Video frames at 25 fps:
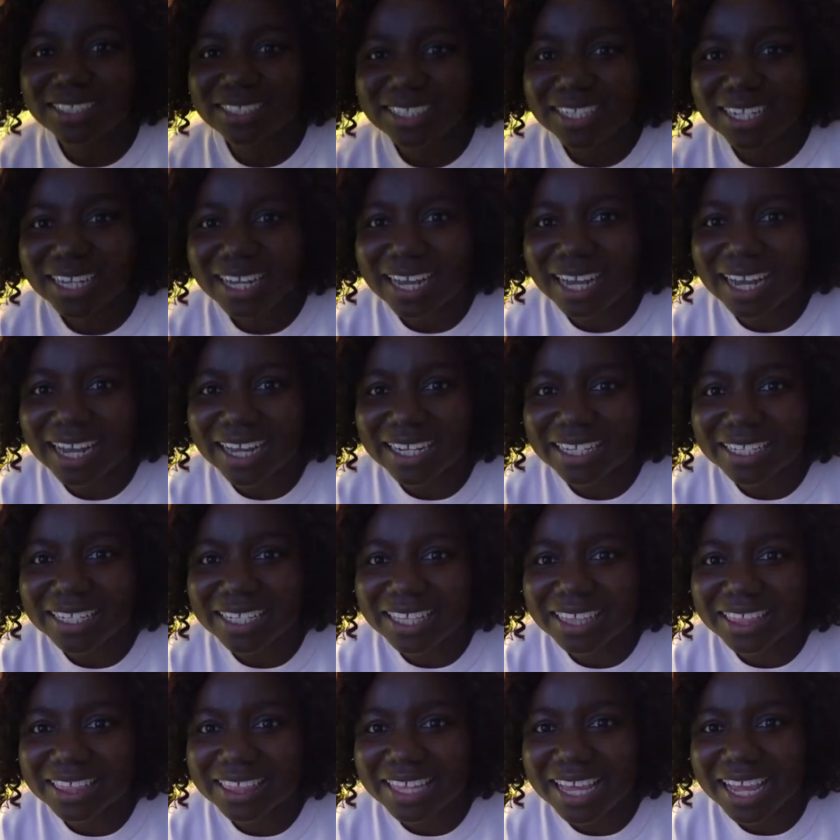
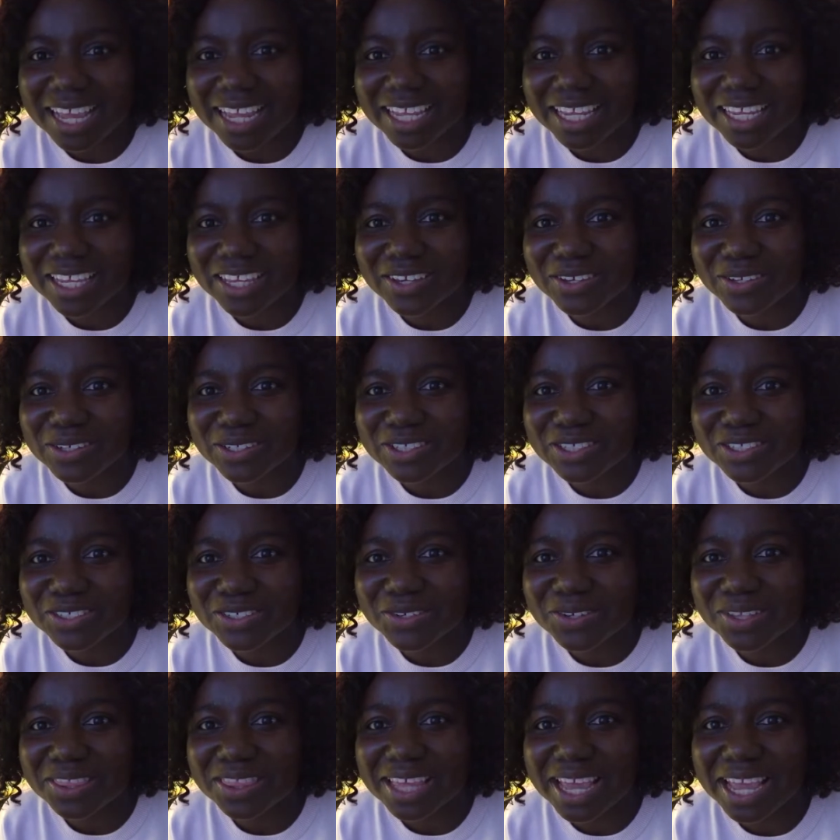Carly, thank you
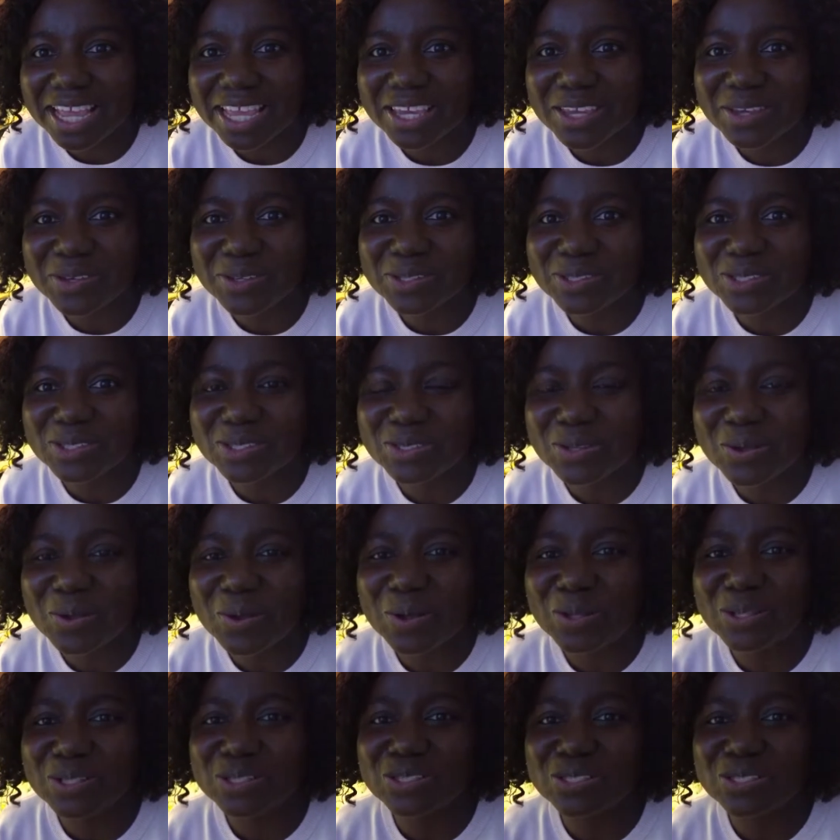too. Thank you so